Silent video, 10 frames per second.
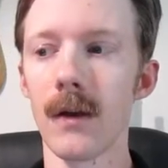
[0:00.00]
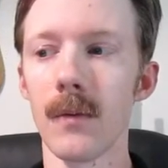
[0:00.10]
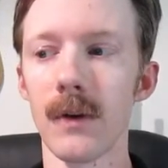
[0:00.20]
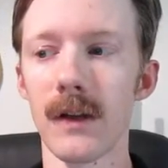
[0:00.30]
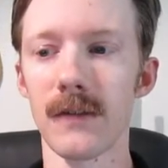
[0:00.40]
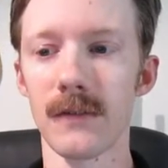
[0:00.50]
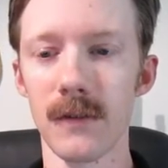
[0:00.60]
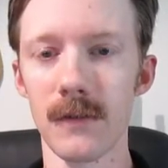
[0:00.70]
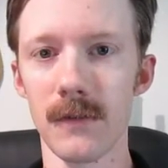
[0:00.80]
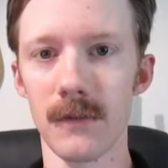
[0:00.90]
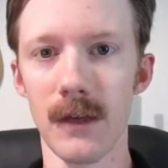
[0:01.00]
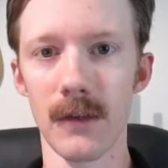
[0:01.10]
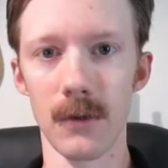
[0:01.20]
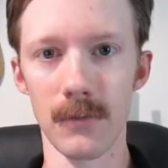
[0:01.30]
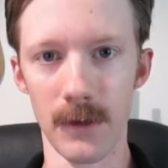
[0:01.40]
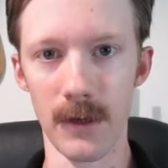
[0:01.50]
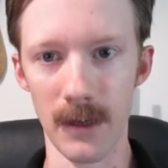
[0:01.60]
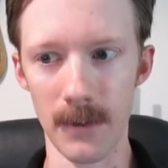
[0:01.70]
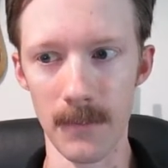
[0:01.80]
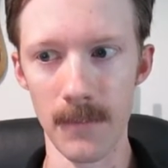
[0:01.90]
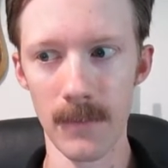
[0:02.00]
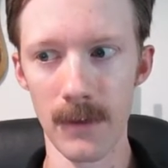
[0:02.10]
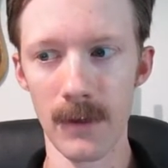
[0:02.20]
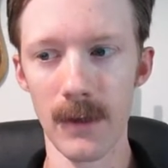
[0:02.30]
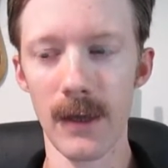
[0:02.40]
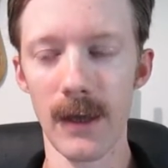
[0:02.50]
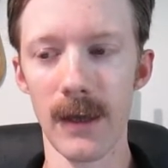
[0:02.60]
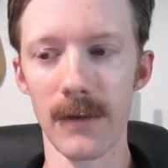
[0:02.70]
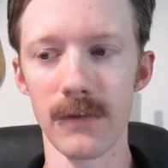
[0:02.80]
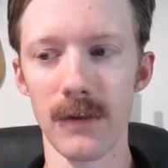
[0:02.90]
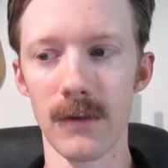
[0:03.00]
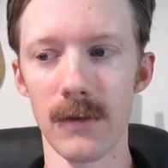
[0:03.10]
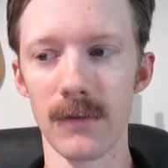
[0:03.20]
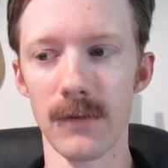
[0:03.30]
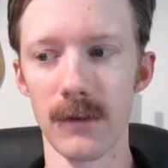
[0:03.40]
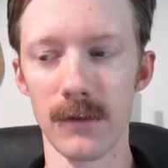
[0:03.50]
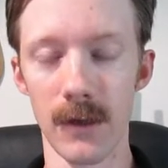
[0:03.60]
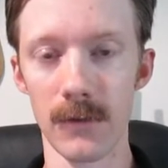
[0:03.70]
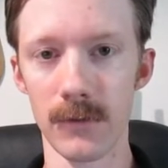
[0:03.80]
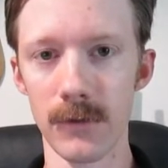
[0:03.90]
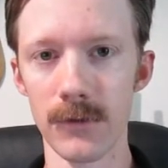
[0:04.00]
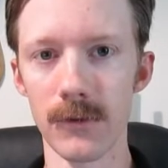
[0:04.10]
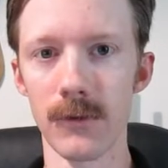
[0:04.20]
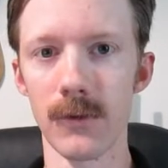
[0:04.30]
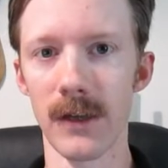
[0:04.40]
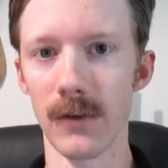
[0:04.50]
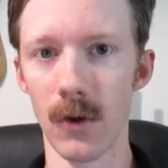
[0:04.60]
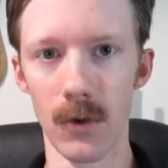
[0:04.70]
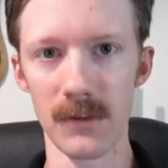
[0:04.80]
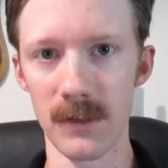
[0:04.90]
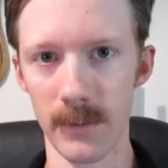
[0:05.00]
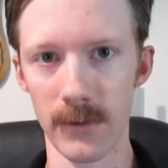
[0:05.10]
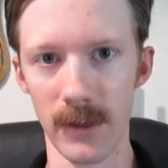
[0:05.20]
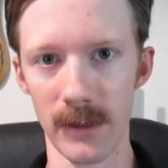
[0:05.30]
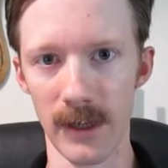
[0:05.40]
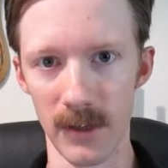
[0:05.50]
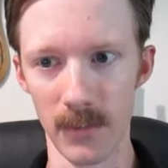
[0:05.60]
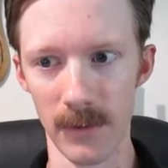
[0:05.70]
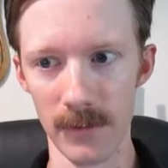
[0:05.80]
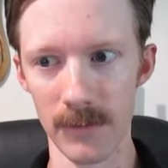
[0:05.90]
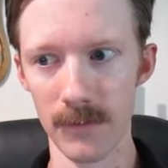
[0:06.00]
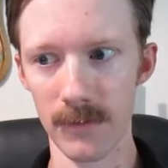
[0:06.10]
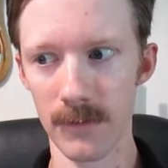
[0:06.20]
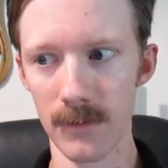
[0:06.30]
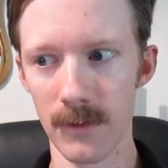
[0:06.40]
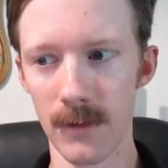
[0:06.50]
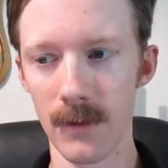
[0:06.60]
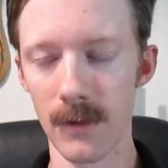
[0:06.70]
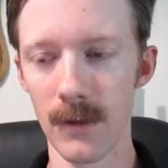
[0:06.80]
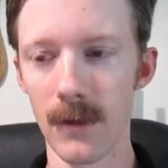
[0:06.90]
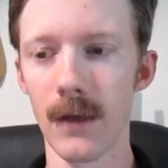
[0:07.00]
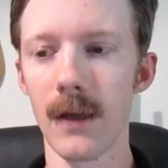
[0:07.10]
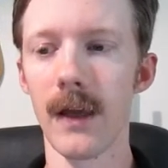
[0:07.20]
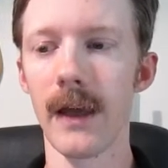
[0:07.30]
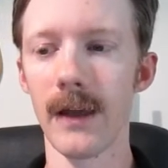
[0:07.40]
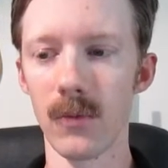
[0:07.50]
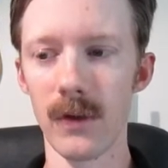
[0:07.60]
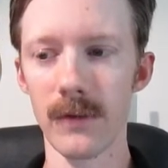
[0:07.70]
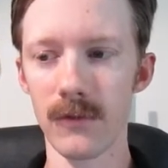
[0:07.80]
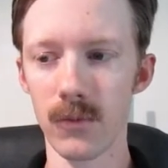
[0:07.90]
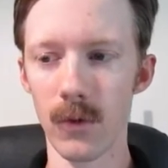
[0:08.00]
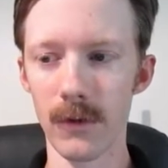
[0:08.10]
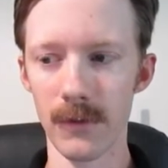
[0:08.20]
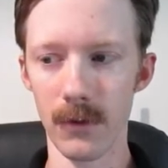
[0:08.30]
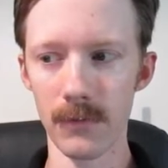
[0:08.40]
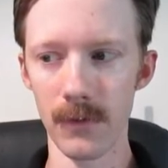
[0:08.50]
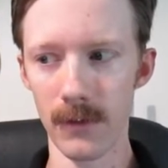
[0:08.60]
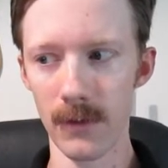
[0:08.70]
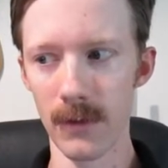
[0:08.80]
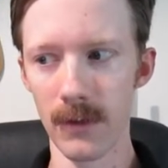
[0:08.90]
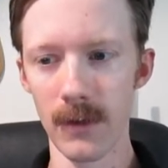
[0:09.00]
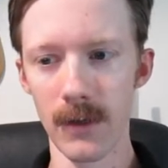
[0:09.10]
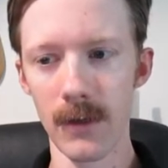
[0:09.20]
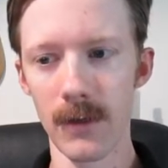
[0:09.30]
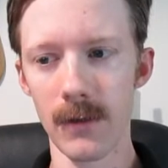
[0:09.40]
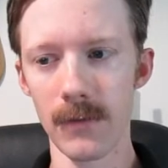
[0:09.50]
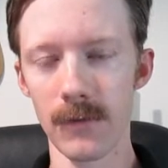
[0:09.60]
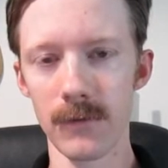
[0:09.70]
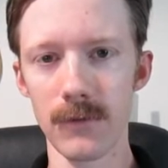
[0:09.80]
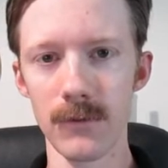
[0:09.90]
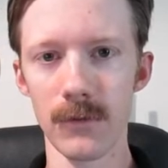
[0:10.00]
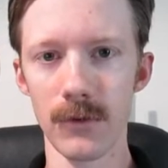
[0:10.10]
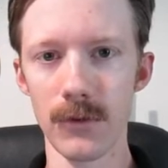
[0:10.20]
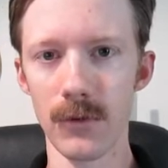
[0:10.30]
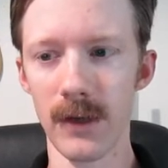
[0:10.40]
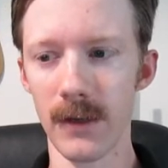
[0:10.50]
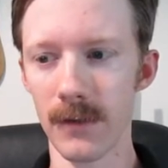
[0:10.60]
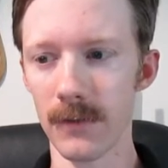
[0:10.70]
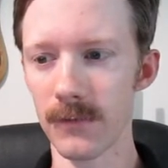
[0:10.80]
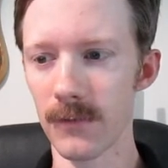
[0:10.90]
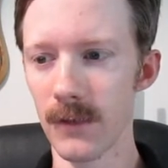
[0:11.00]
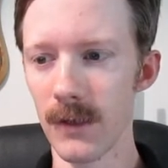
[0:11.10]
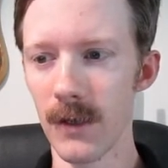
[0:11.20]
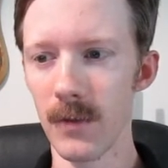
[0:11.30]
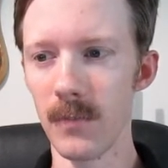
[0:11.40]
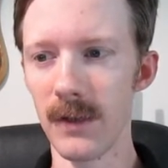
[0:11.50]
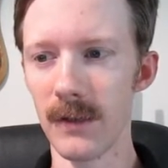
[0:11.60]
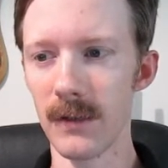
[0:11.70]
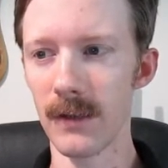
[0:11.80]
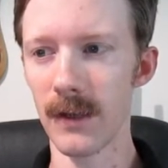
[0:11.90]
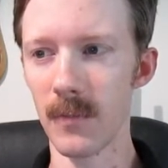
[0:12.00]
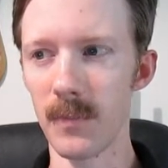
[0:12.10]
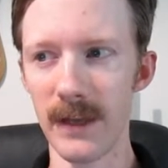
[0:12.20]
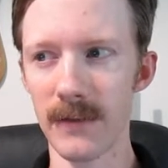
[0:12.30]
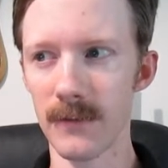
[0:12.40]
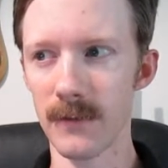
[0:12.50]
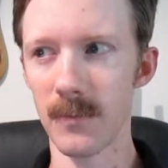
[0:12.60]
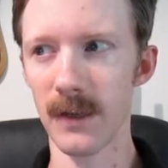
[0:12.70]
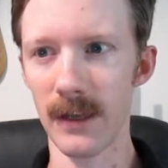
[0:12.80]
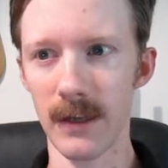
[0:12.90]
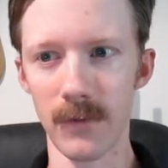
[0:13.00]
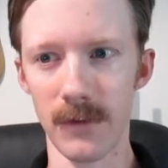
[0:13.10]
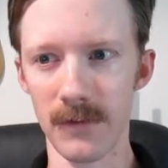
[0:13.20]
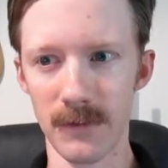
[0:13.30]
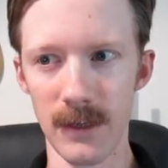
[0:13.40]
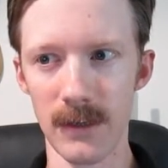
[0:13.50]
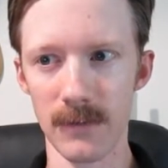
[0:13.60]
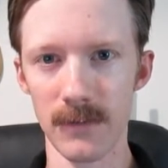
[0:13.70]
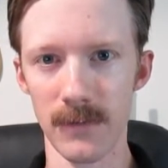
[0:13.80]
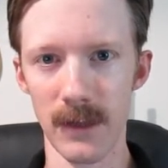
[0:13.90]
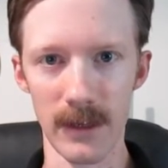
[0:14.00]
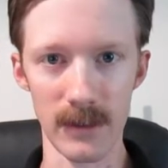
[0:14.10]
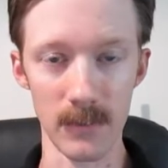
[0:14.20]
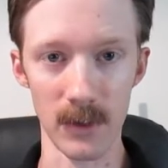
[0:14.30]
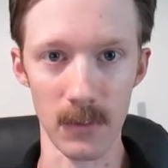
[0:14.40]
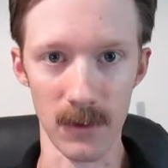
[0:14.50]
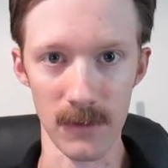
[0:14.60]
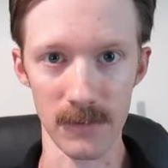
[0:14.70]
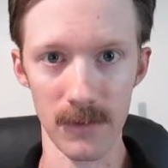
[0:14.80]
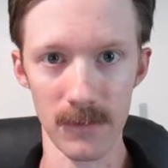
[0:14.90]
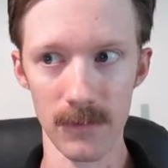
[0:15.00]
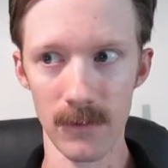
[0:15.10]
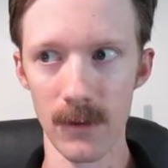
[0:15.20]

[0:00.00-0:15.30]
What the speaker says: But a citizen can overcome, as he is entitled to do in all democratic enterprises. And when this war is over, the student who has been abandoned by every stage of the academic process